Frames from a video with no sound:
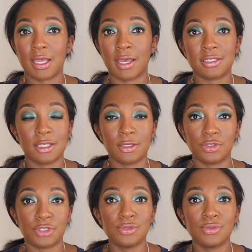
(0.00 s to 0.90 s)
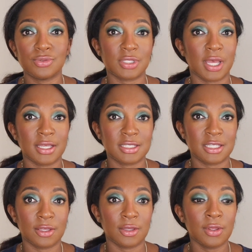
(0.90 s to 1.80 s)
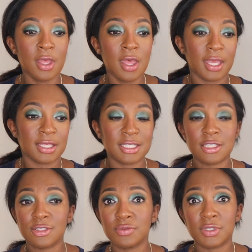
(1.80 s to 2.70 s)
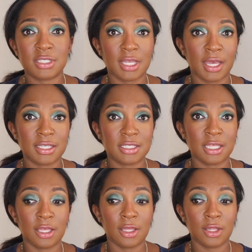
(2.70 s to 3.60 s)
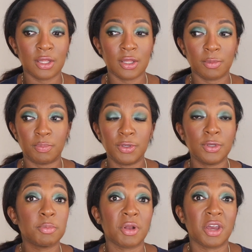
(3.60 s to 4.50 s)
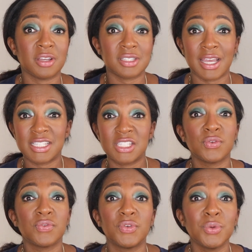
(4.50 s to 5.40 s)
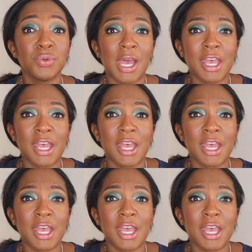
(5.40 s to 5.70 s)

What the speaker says: I sell shoes, I sell accessories, I sell beauty products, I sell food.